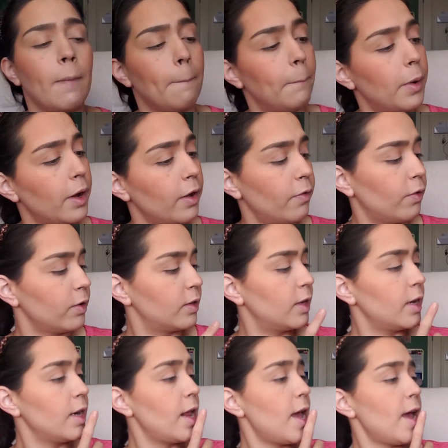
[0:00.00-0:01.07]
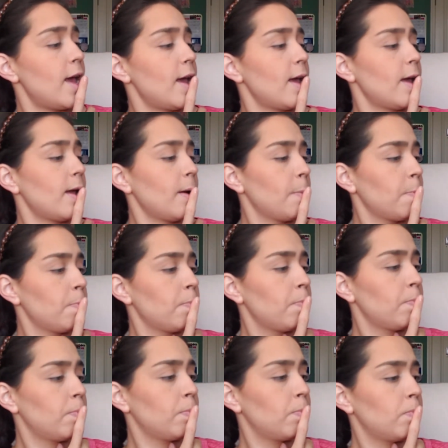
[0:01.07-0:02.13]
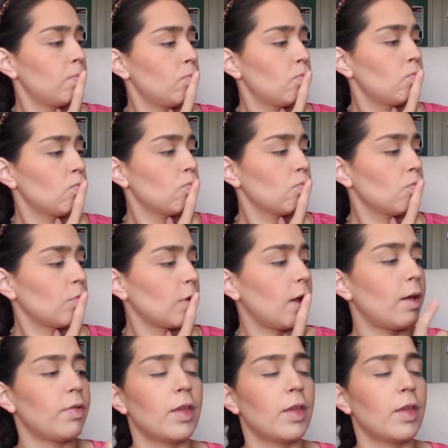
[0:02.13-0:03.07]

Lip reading: But for today, I